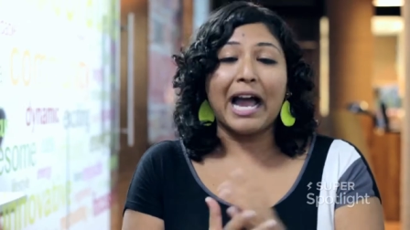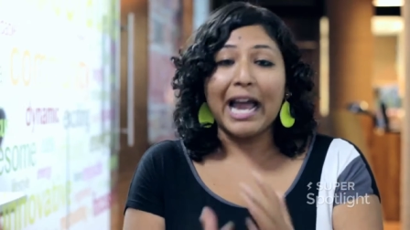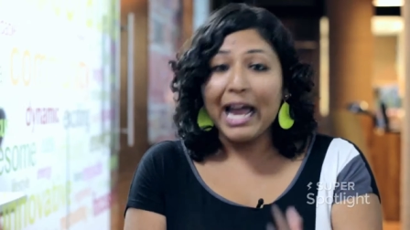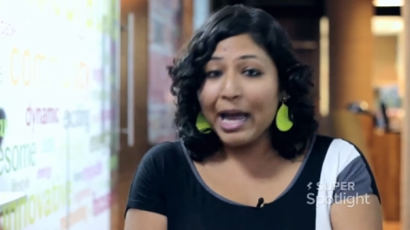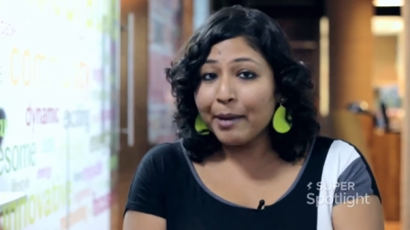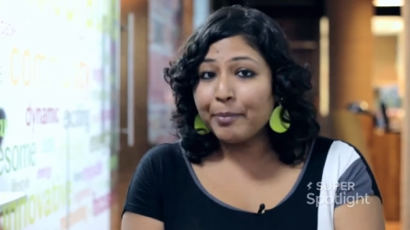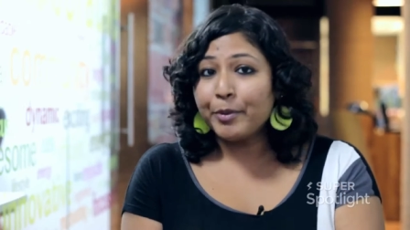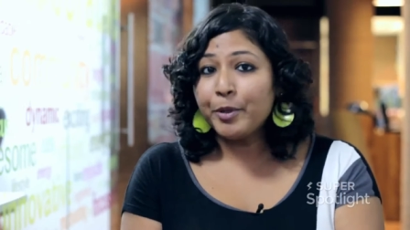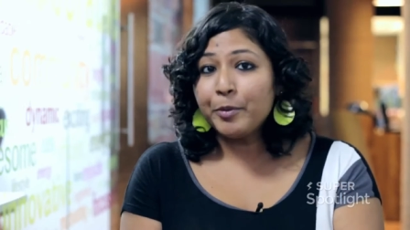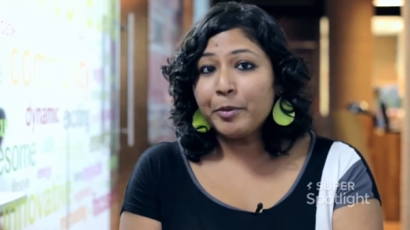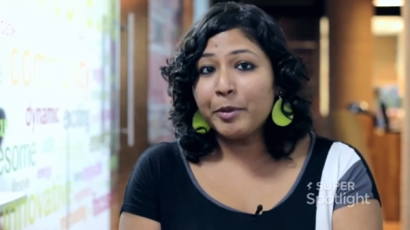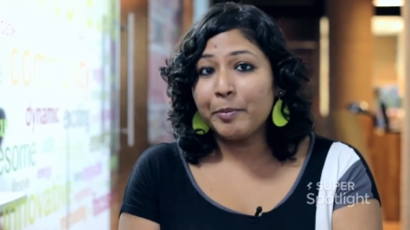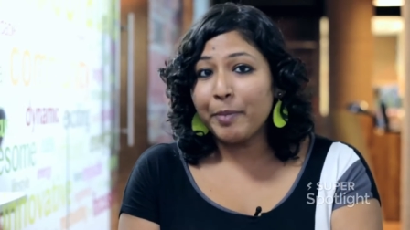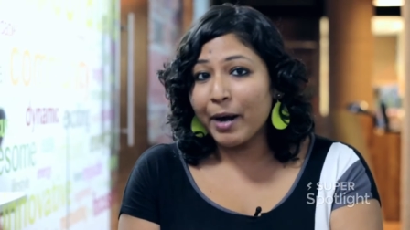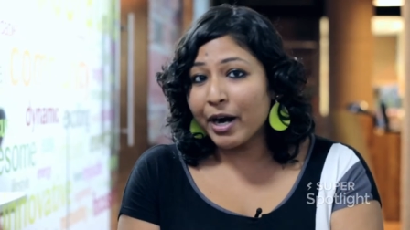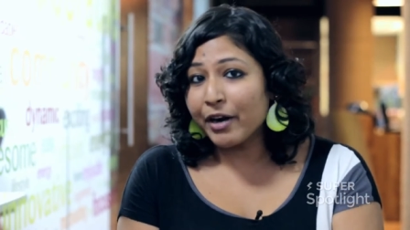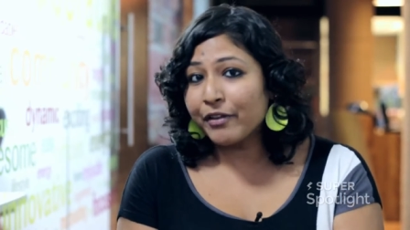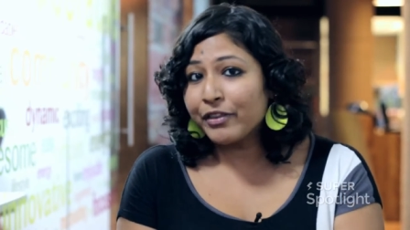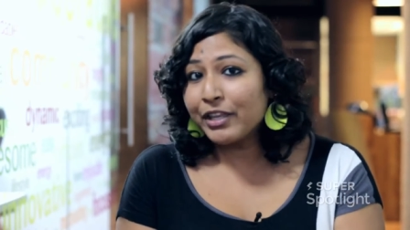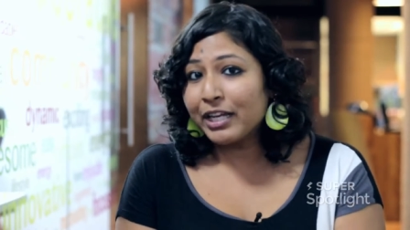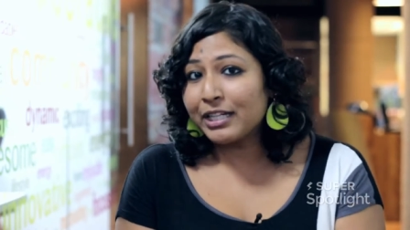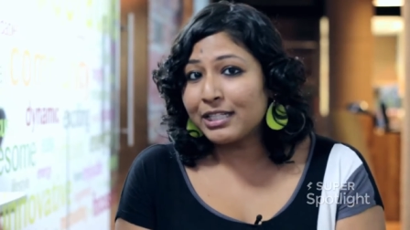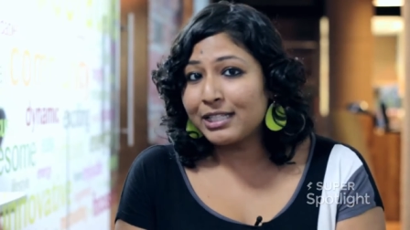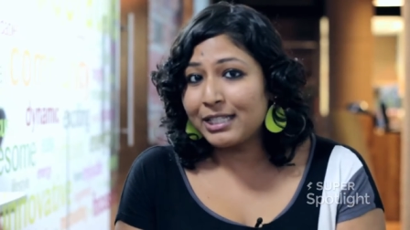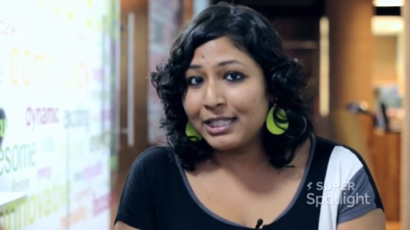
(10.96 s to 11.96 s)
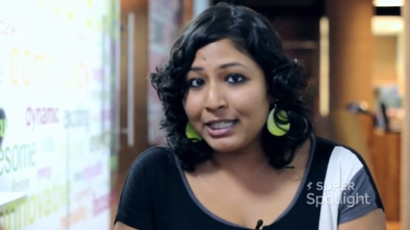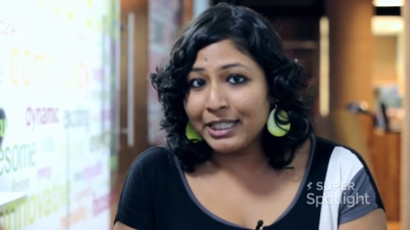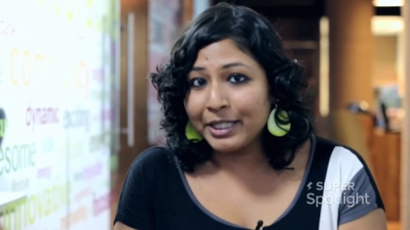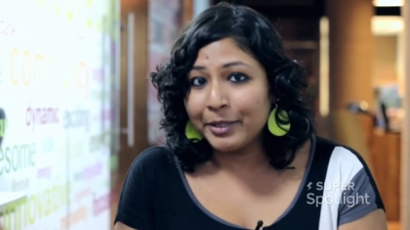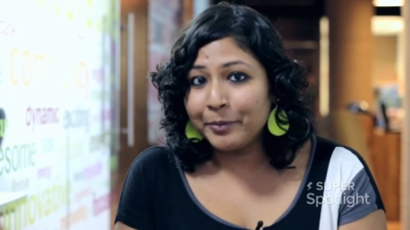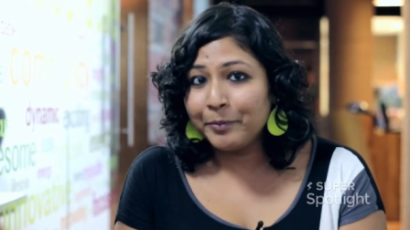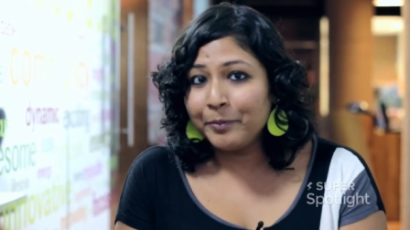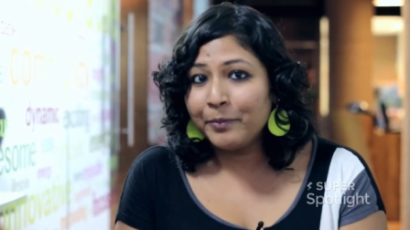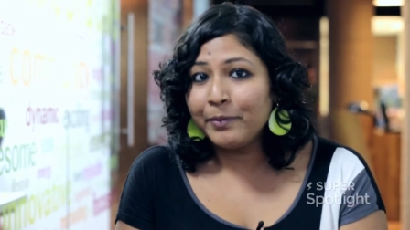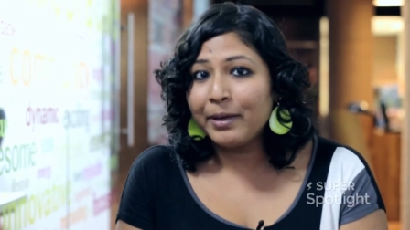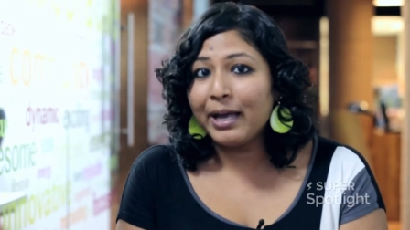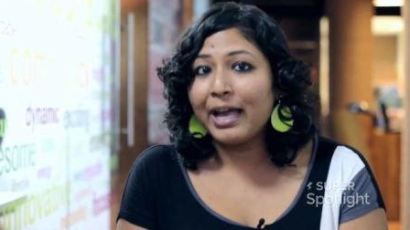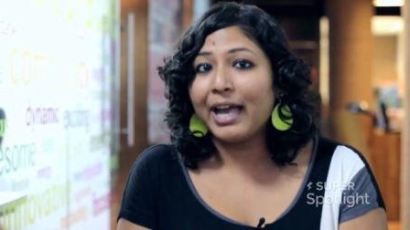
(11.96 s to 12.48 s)
I happen to be part of that
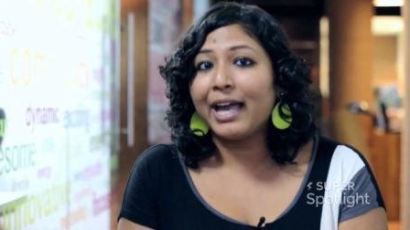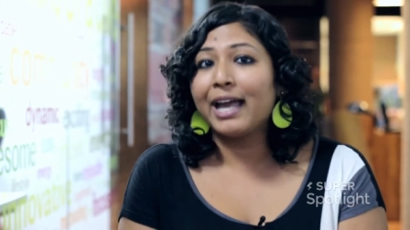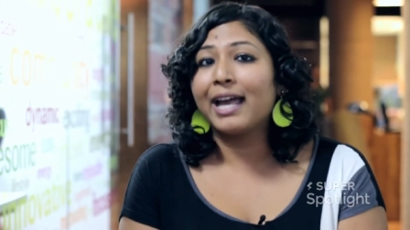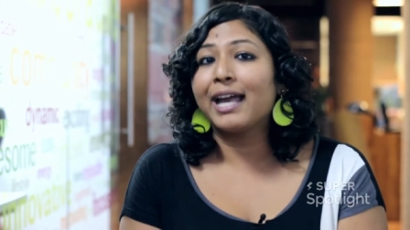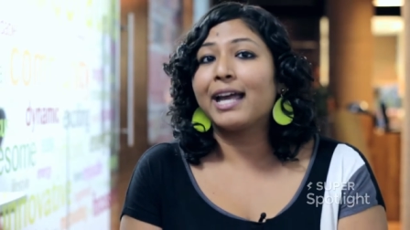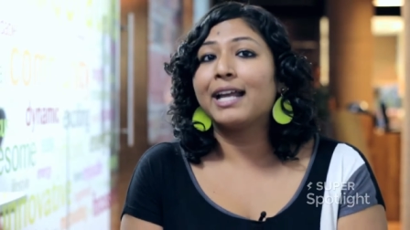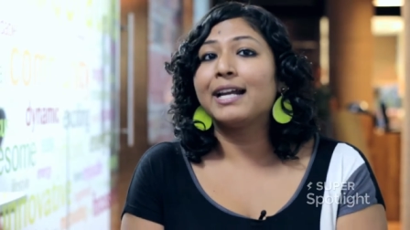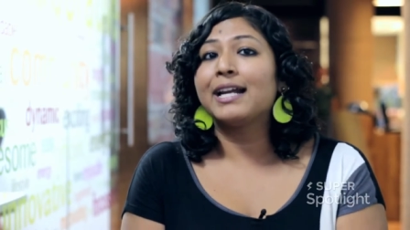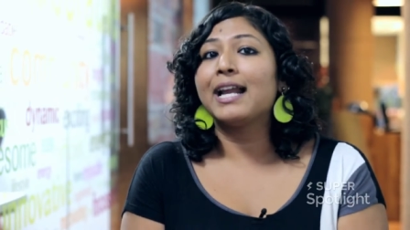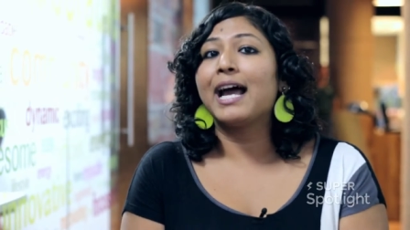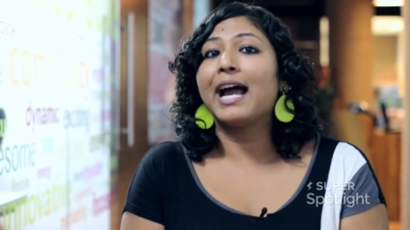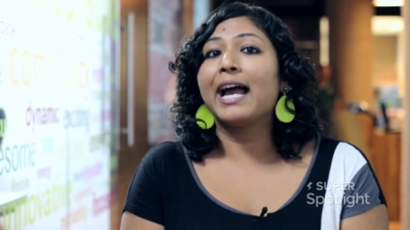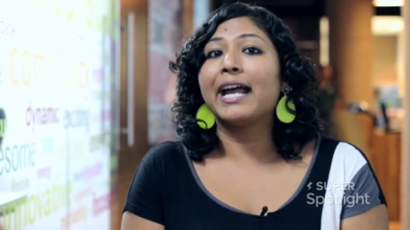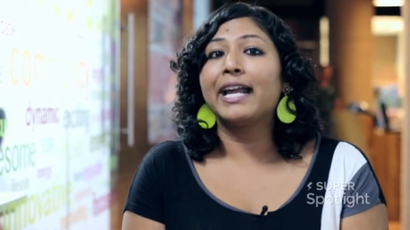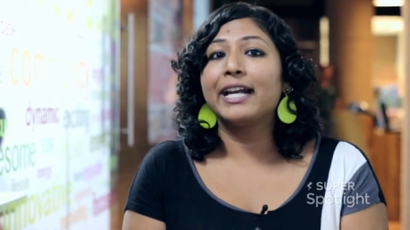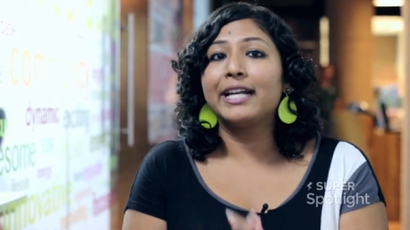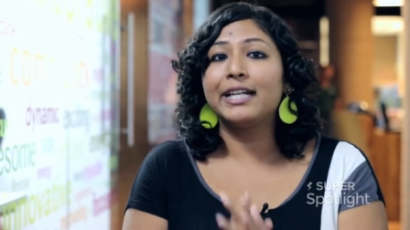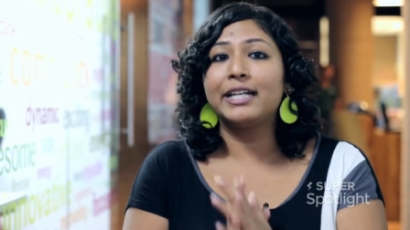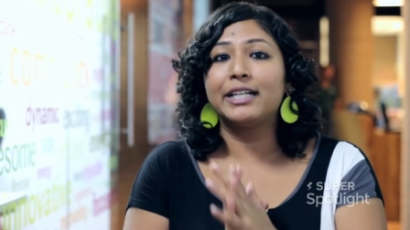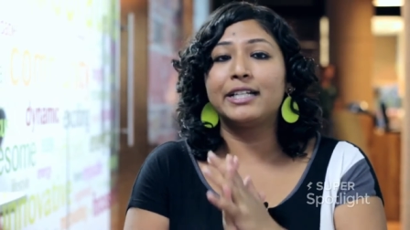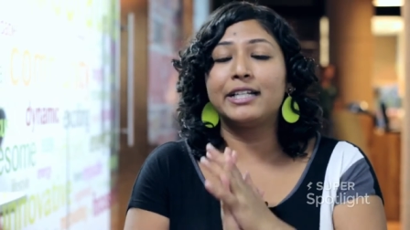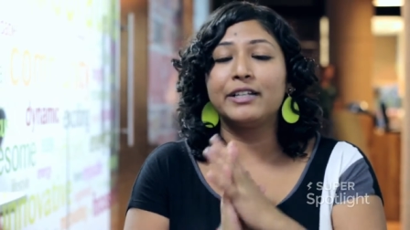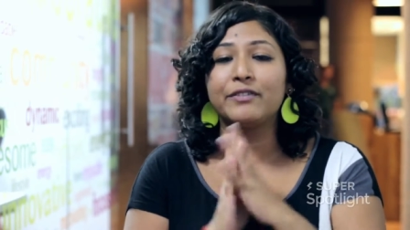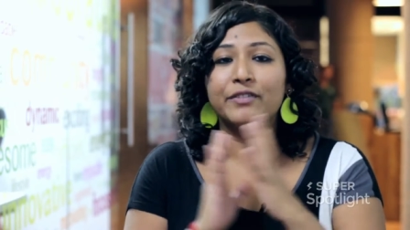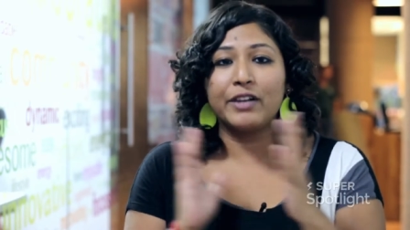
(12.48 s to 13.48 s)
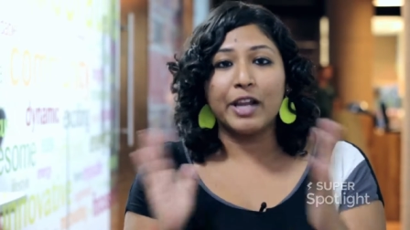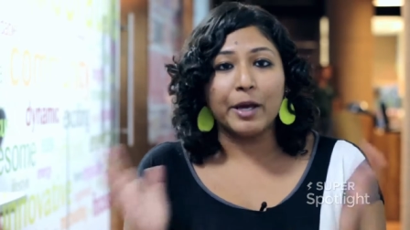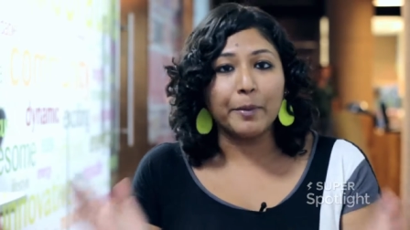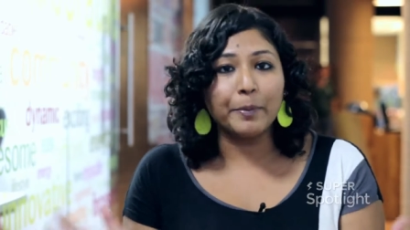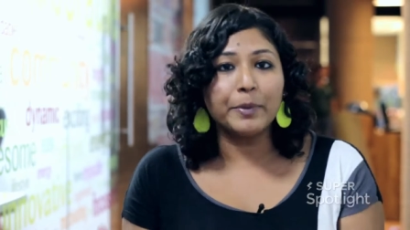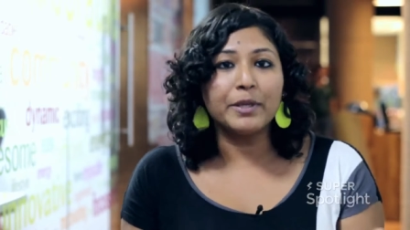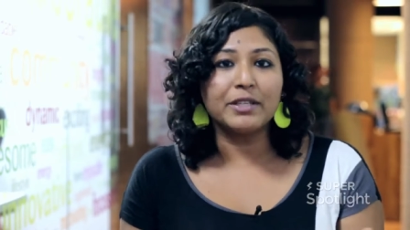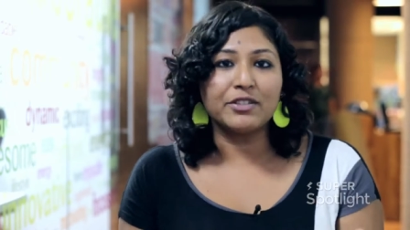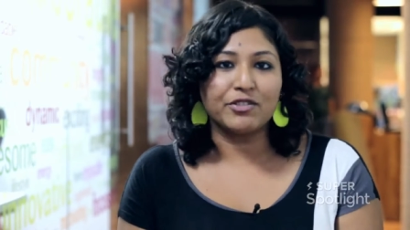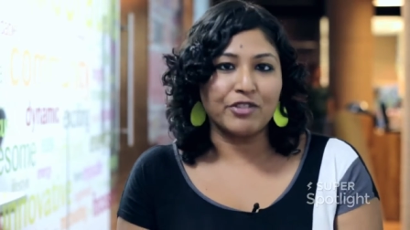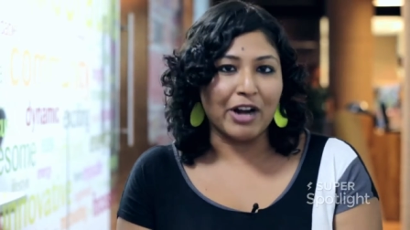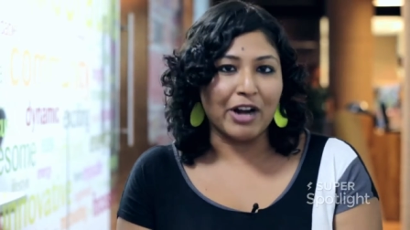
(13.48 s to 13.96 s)
team and I develop the